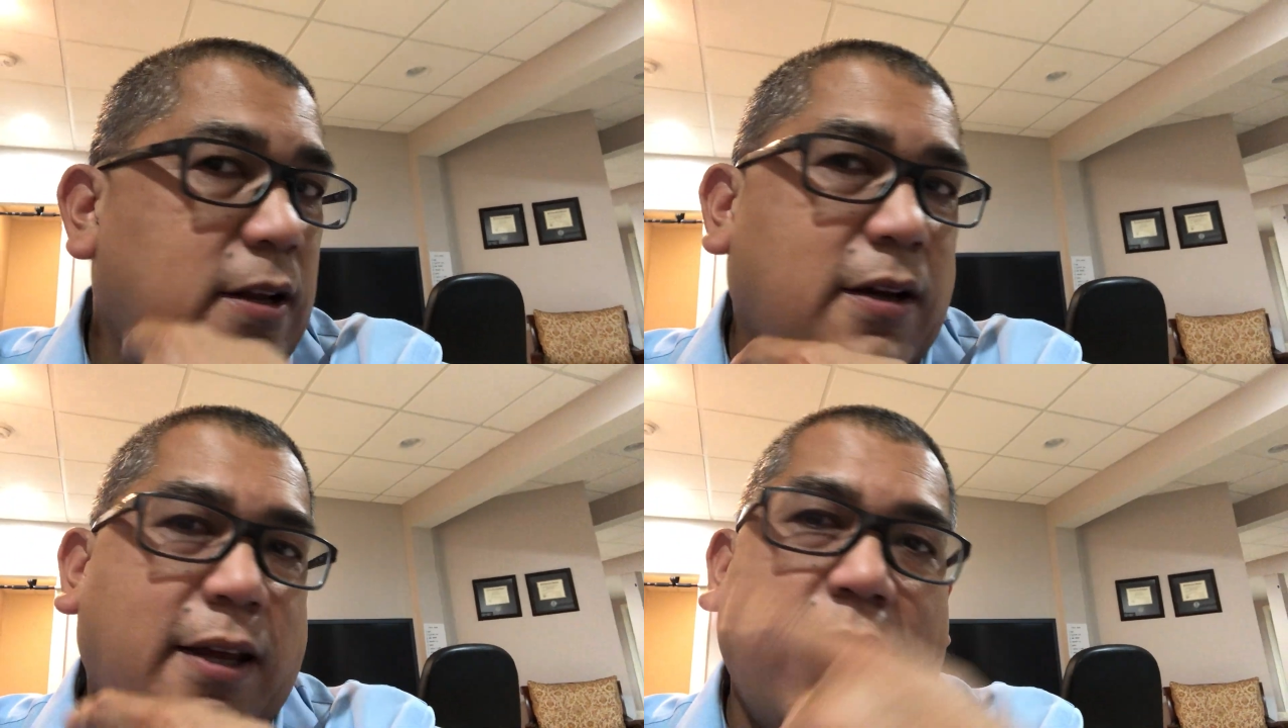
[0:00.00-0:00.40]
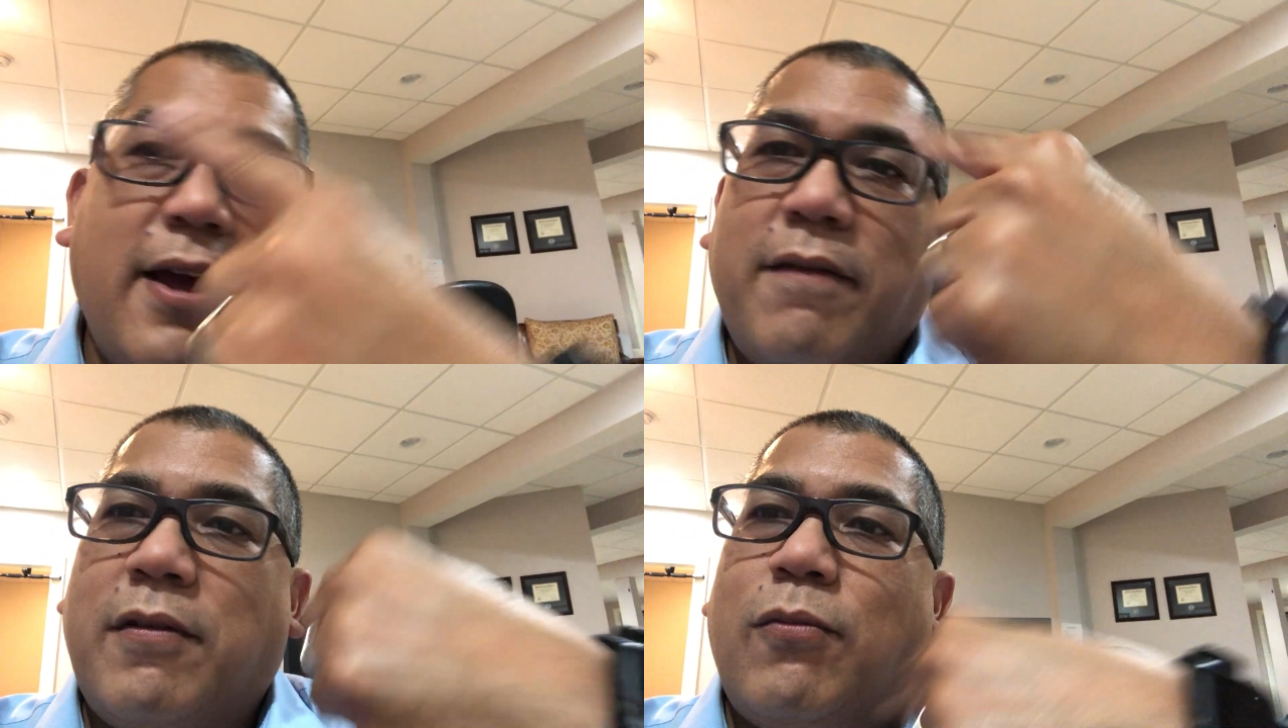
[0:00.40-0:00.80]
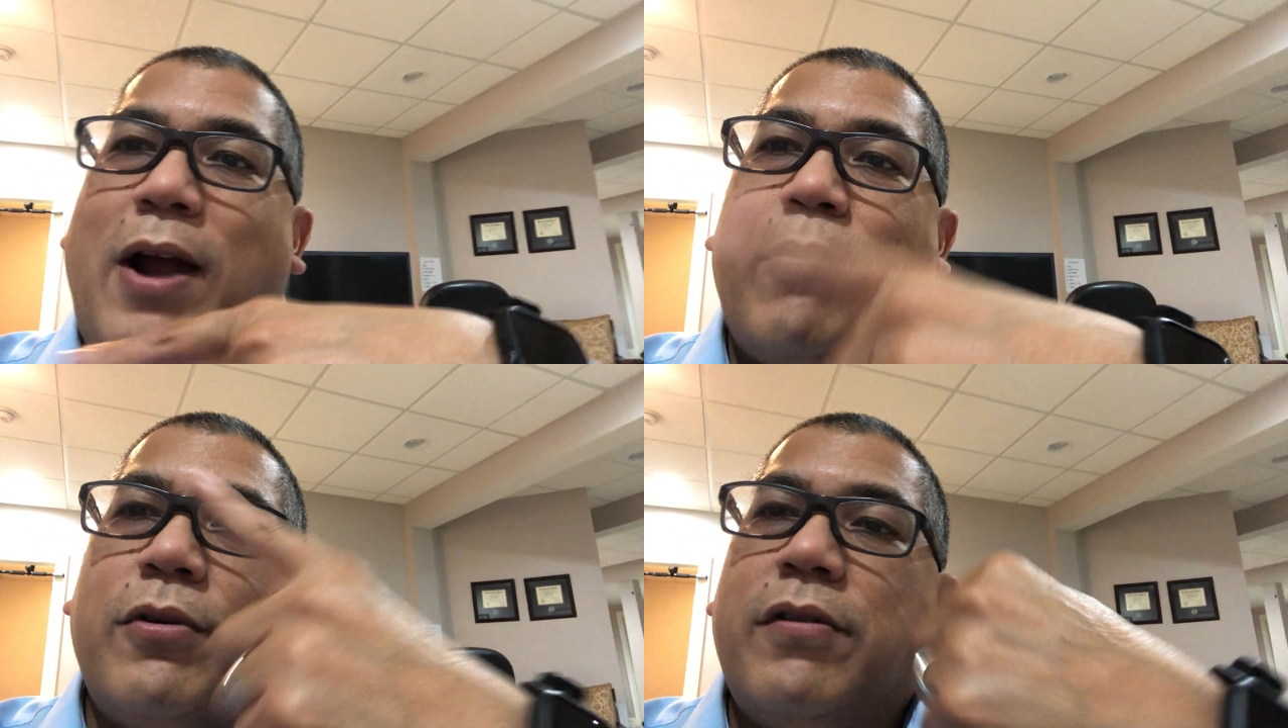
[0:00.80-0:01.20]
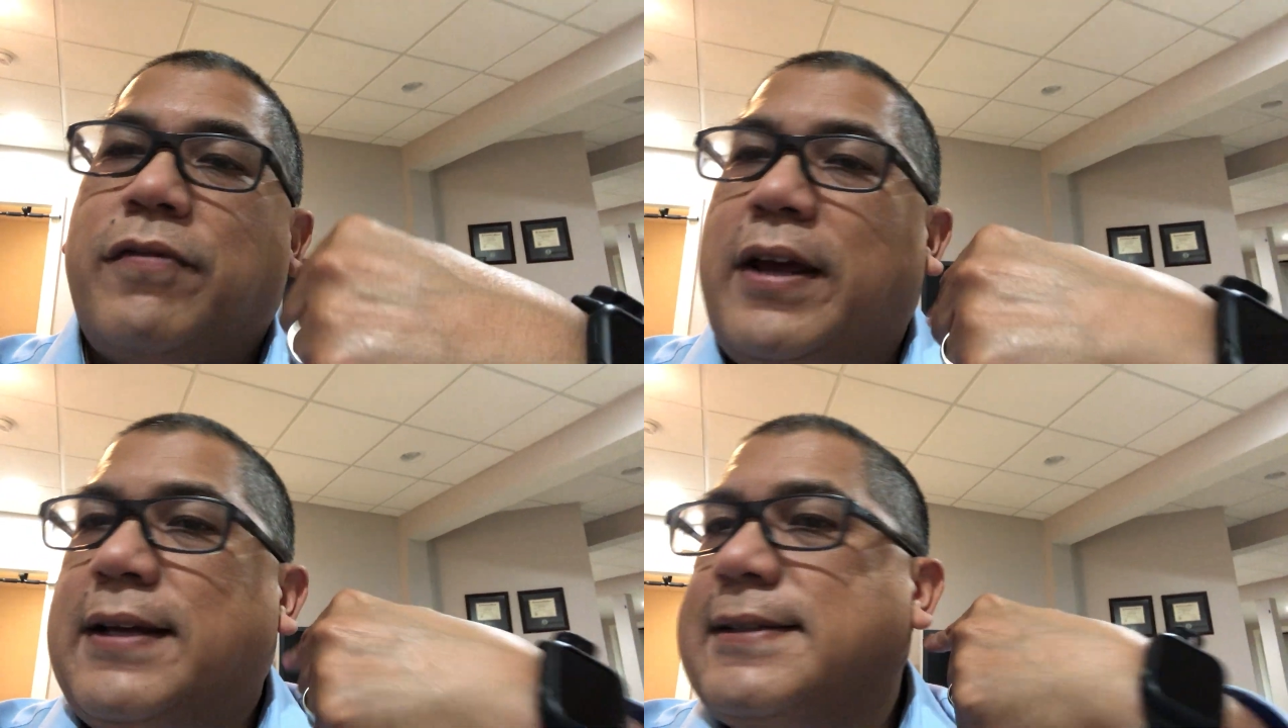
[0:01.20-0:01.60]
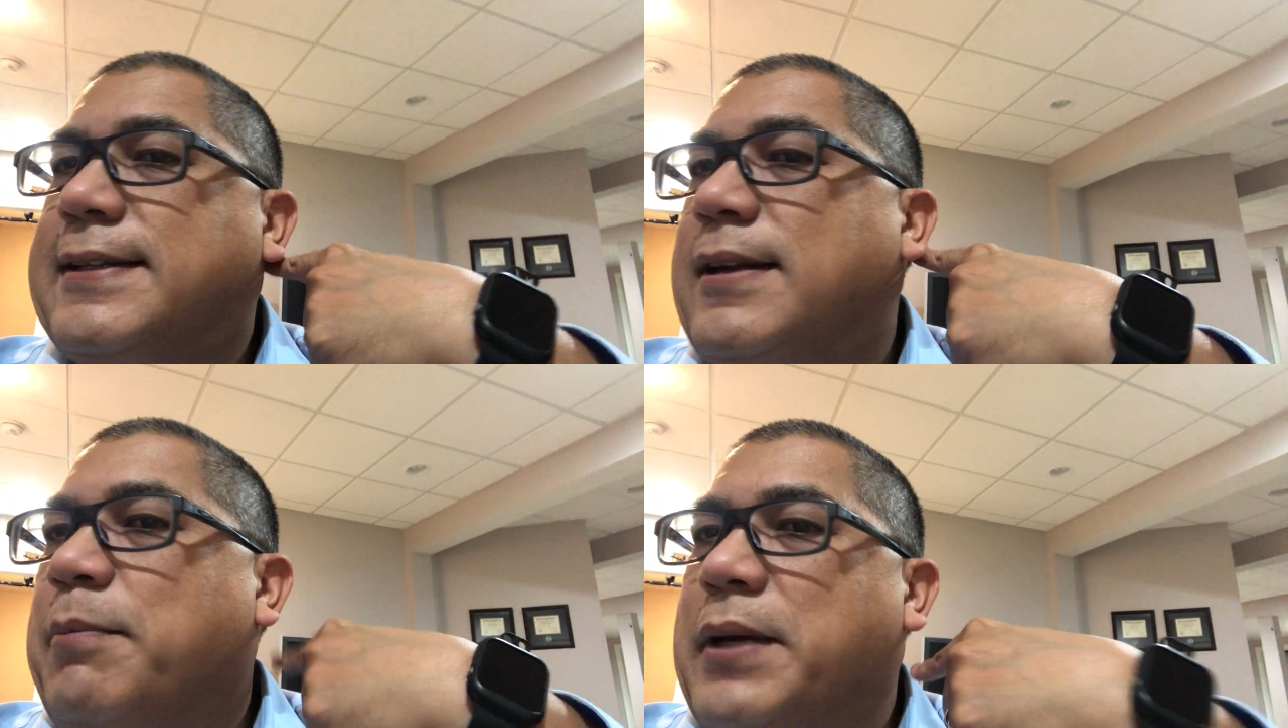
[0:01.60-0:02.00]
Again, I have a rounder face
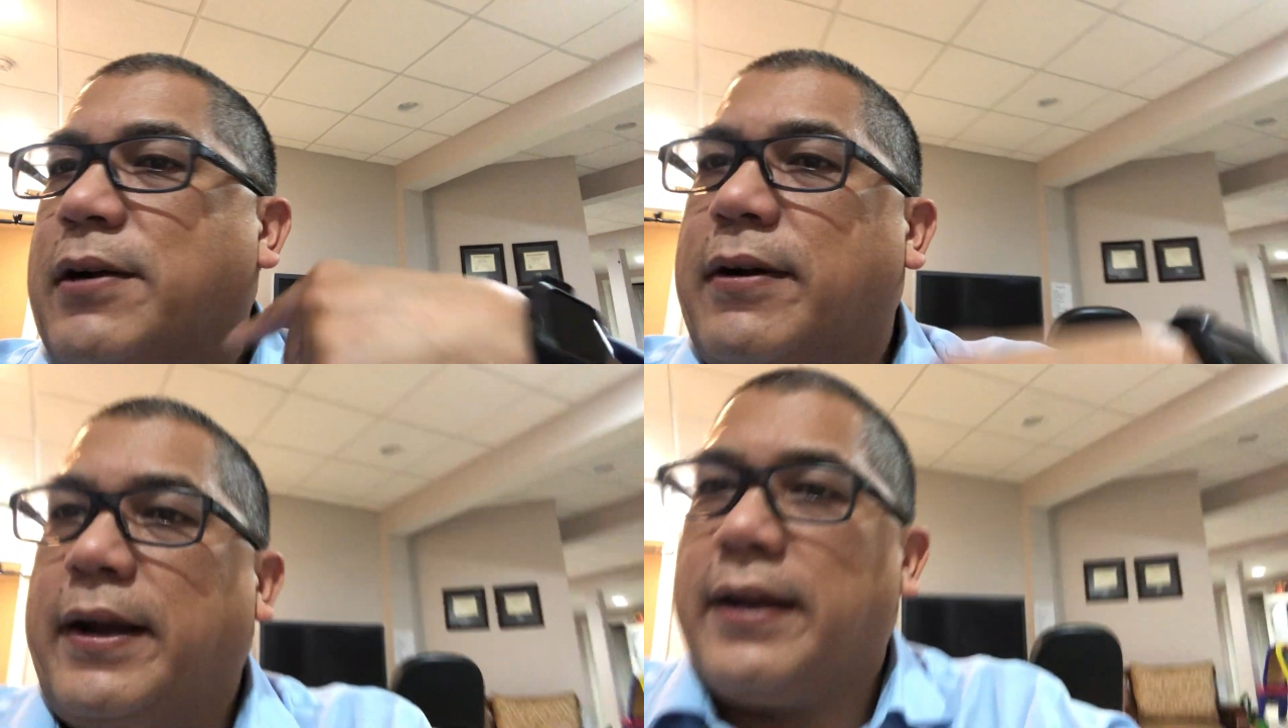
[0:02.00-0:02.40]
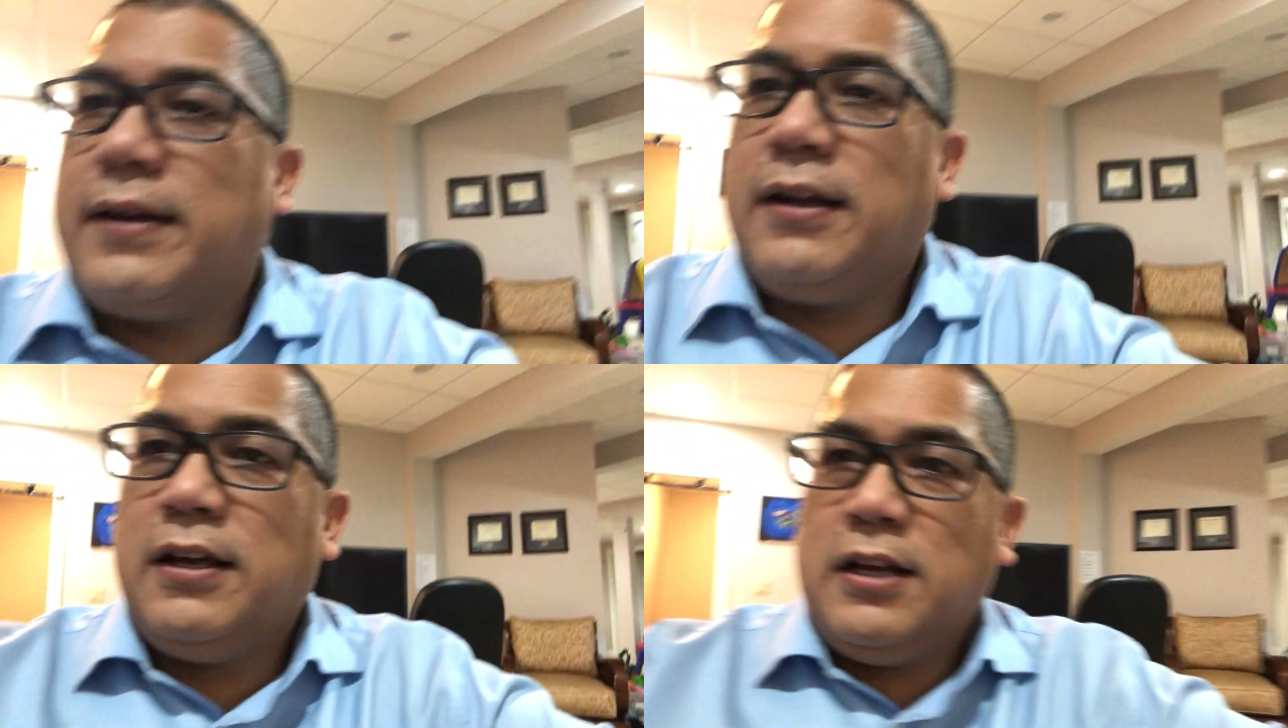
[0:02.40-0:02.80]
and a bigger head,